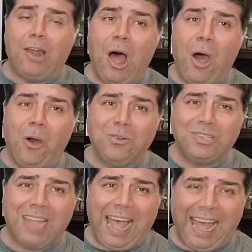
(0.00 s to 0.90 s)

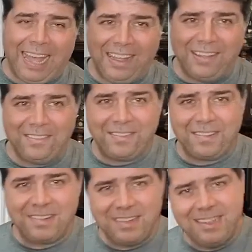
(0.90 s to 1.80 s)
flows. I've
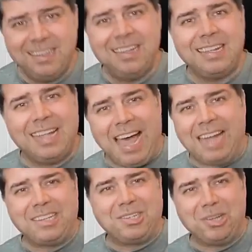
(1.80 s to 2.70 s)

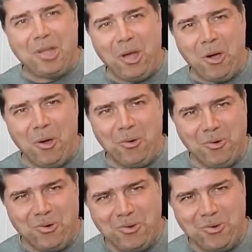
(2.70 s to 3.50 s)
got to go.